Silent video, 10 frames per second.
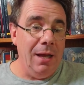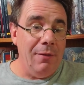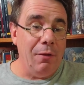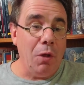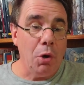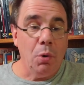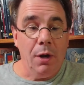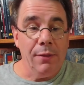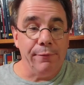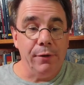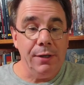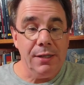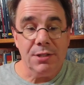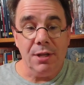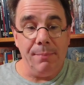The logo on the front
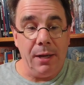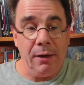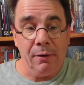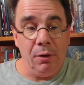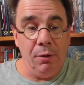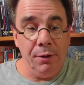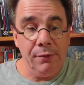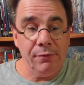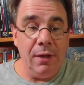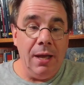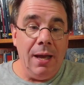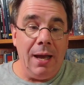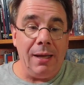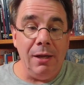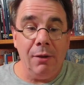is done by Erol Otus.
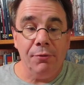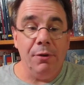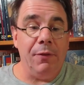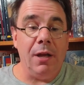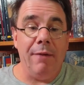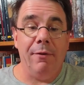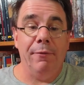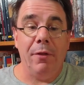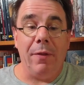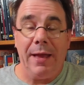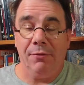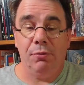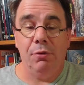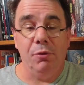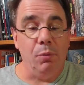Uh, he also did the cover for The Last
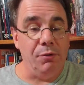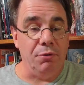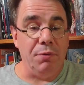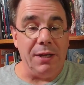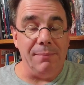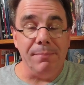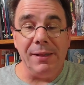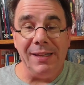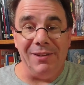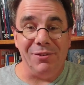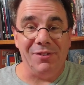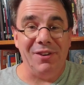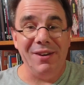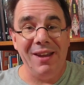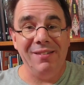Swords and Wizardry Complete, so it's a
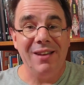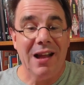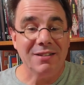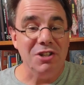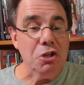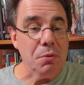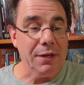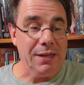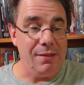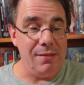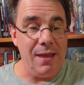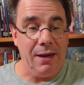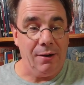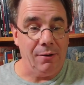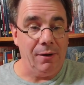nice continuity
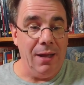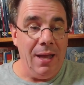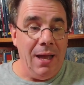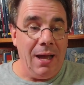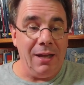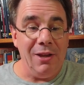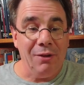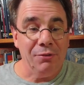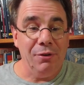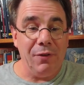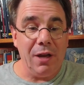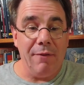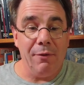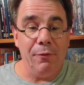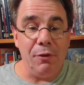there. Uh, he also did the
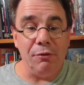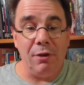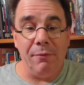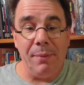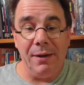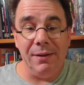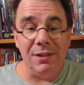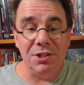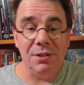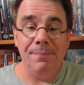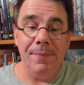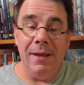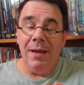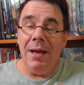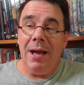cover for the softbound edition,
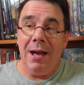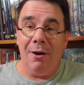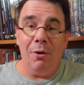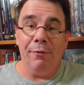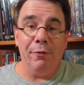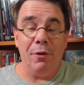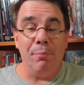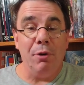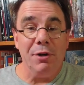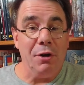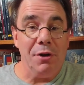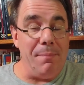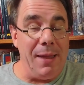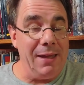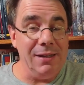uh, or for the print on
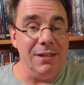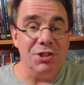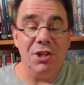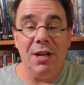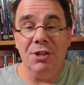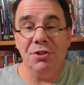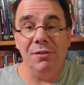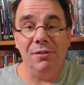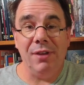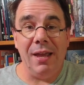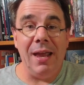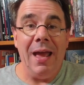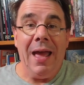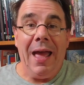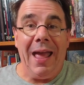demand edition, I should say,
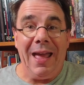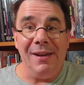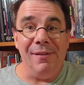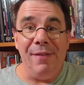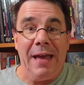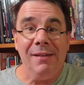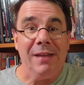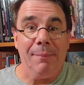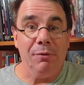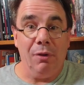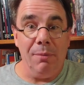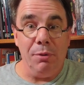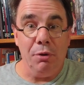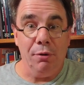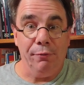and that is absolutely
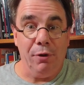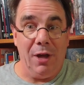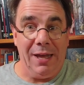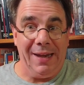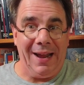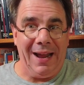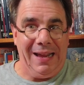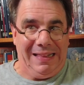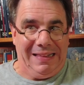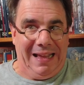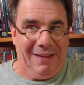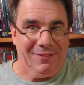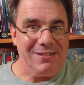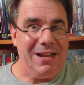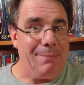beautiful. And I have
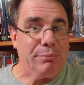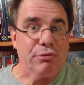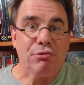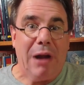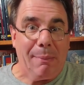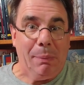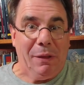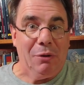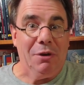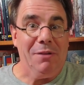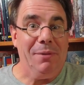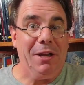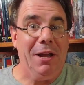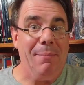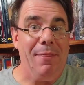to say, I'm probably going to
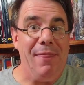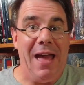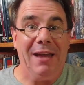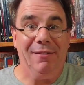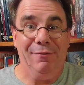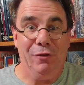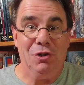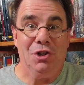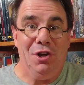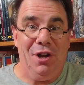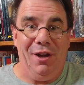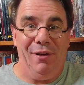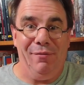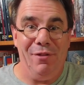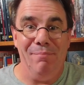pick up that version
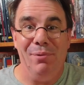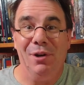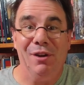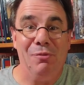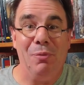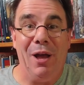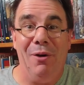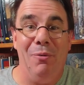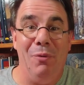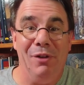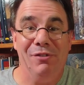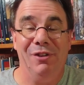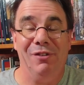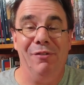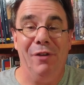of the book as well once
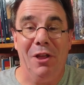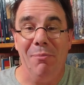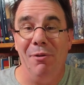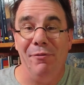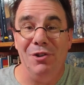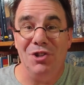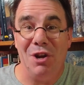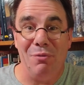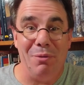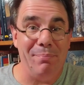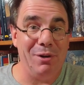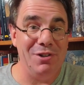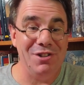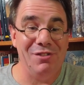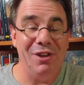it's available for general
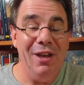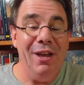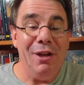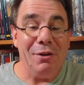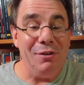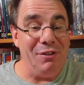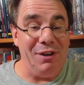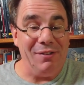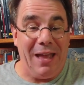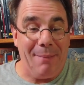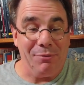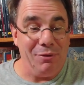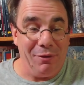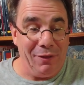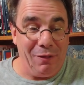purchase, because it is
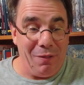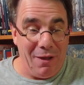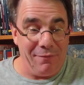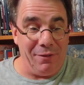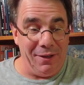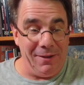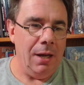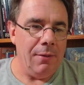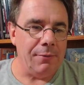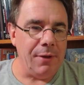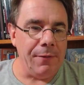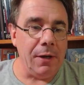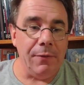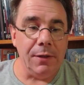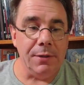absolutely lovely. There's nothing
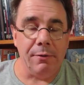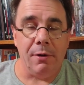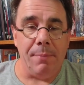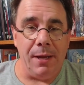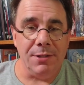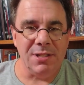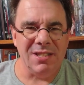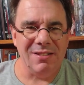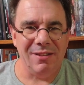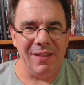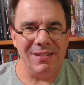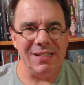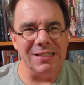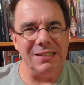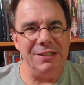on the interior pages, so that's a
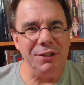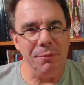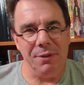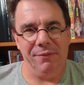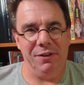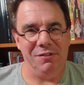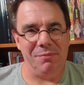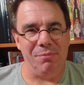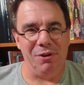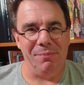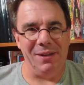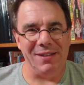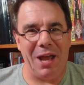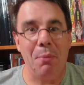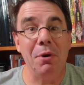little bit of a disappointment.
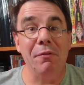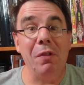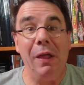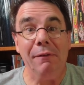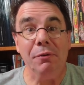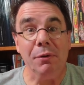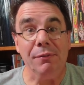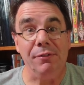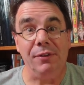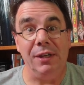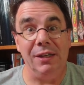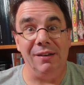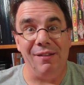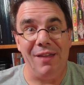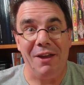I would have loved to have
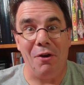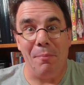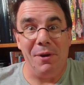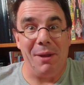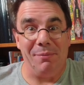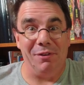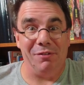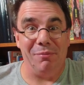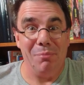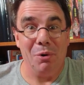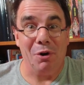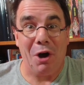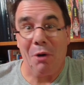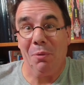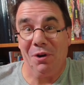seen that opened up to some more
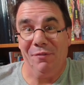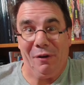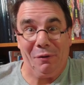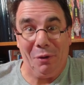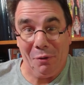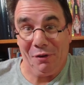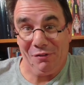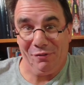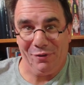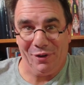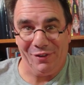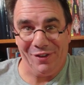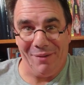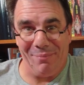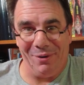artwork of Erol Otus, for
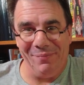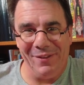example.